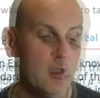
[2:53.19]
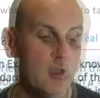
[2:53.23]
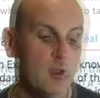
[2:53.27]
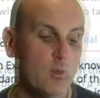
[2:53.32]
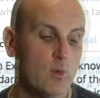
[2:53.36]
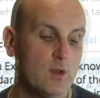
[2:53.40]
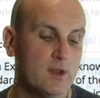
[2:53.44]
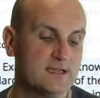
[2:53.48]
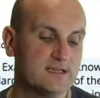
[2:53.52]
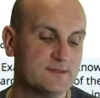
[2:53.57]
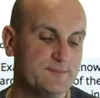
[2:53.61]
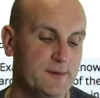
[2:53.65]

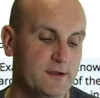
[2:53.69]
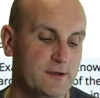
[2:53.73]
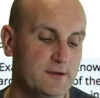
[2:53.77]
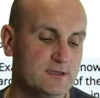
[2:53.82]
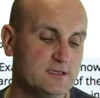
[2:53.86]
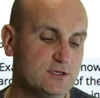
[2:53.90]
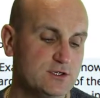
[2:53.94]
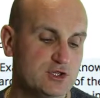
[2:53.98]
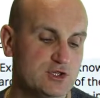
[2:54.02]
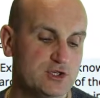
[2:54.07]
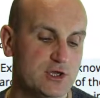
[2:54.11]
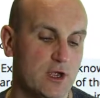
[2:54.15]
Well, experience
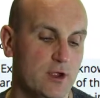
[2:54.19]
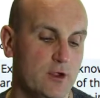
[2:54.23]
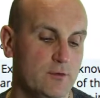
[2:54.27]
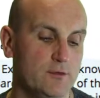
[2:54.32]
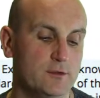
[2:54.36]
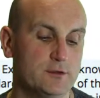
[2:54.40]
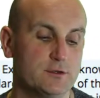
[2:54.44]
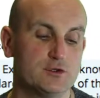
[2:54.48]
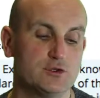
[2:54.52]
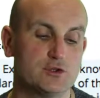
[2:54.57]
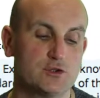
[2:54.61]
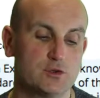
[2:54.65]
has shown
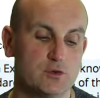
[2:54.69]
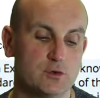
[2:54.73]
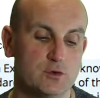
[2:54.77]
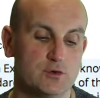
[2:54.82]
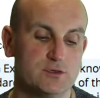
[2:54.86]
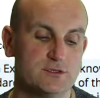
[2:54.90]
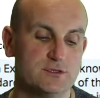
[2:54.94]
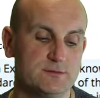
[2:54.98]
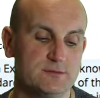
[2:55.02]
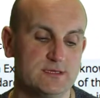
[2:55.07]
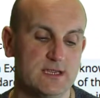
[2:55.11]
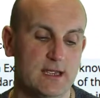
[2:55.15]
that the
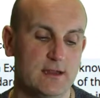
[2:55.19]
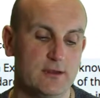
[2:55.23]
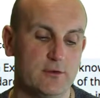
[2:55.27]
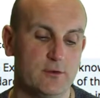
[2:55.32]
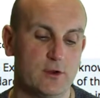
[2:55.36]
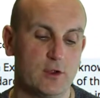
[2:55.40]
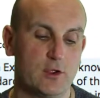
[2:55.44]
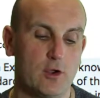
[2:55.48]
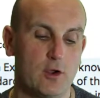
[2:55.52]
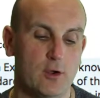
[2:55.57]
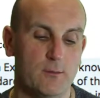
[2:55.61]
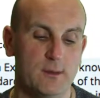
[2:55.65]
scores obtained on a
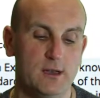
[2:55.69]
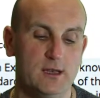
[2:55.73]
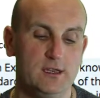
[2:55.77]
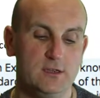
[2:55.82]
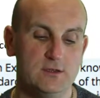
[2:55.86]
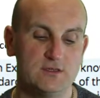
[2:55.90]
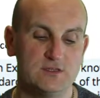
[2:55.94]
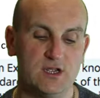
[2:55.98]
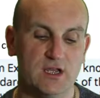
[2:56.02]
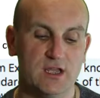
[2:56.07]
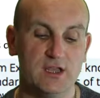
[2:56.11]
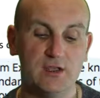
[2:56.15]
commonly
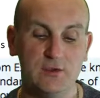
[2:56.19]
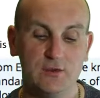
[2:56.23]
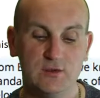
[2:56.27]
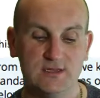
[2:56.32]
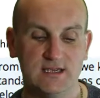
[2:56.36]
used IQ